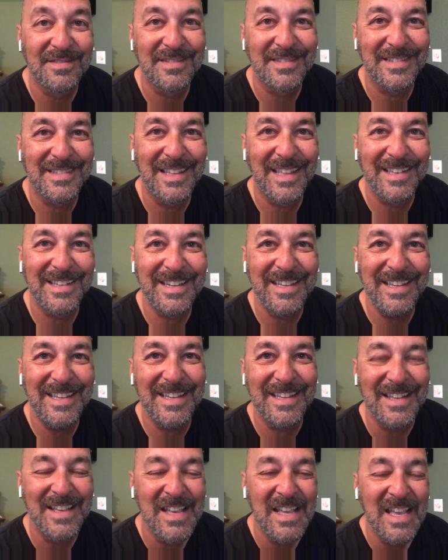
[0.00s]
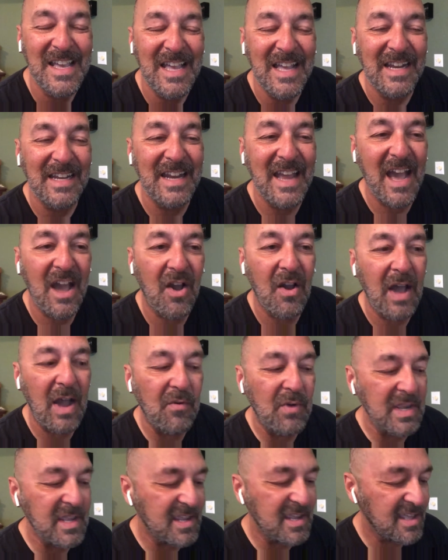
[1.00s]
Isn't that neat? Now, I
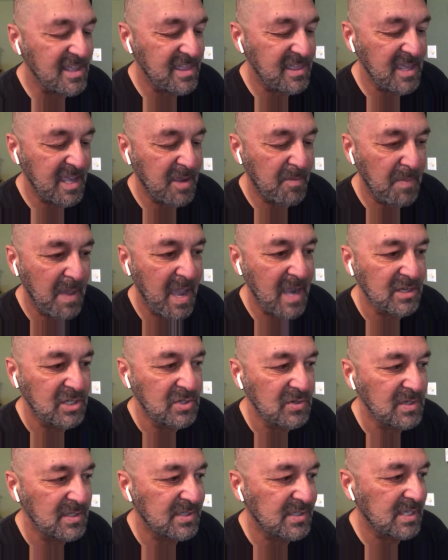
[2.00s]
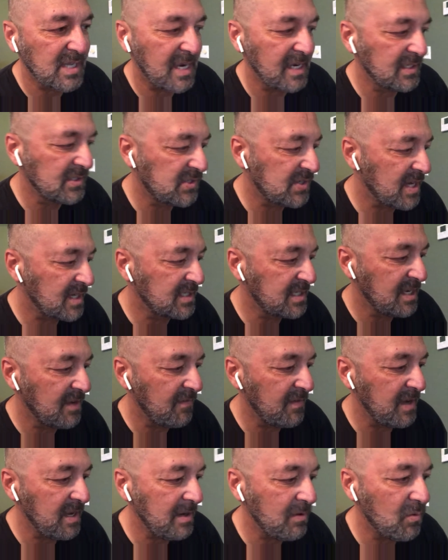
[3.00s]
want you to think back to a science
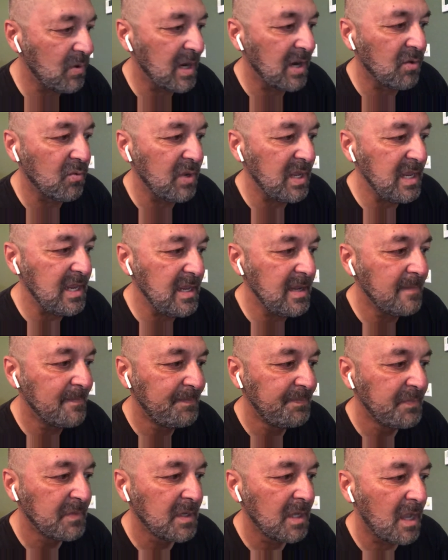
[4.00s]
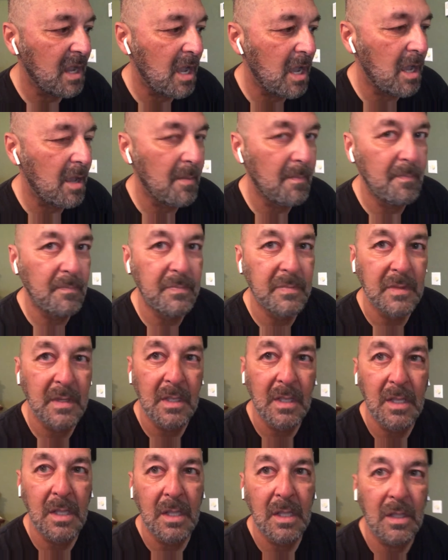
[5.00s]
activity where we,
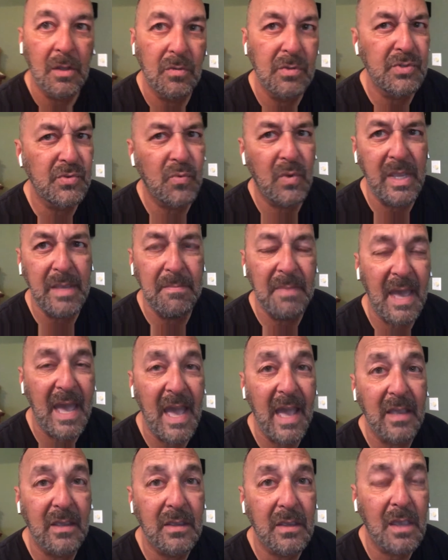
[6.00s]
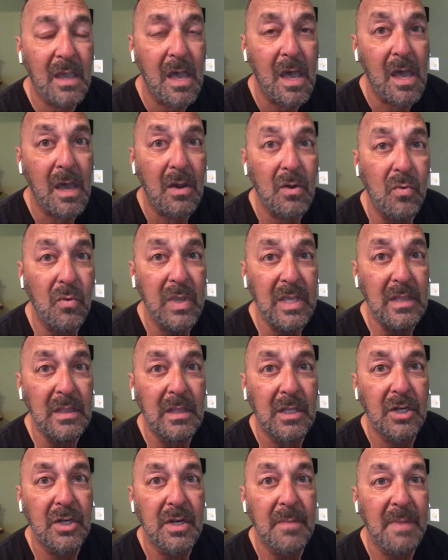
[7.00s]
was way back, we
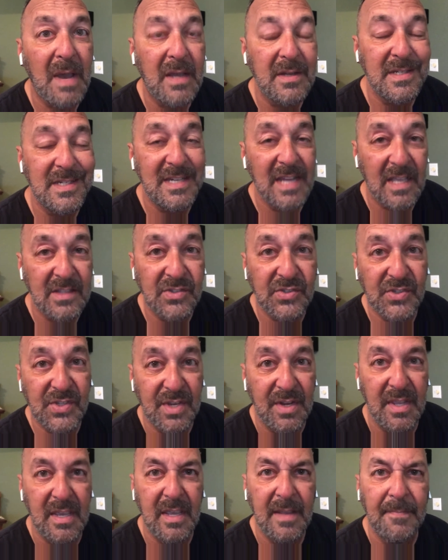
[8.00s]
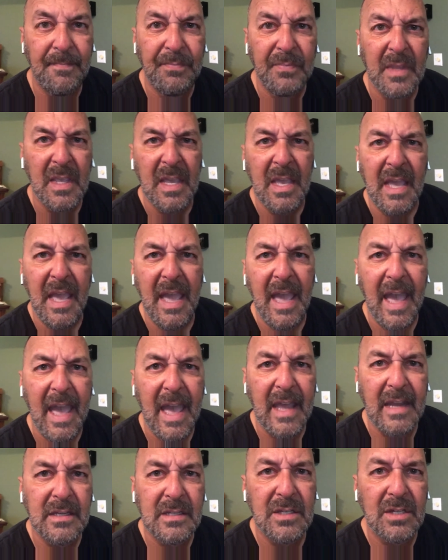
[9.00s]
learned about density.
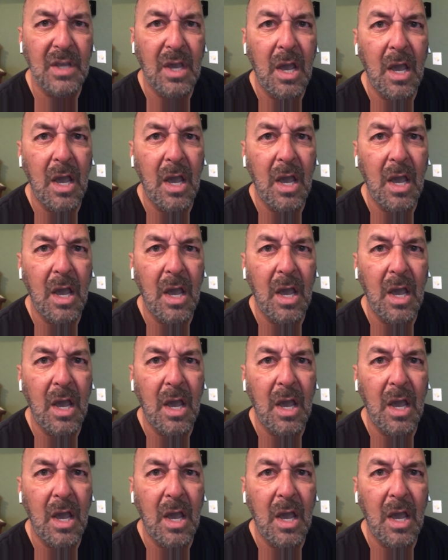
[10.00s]
And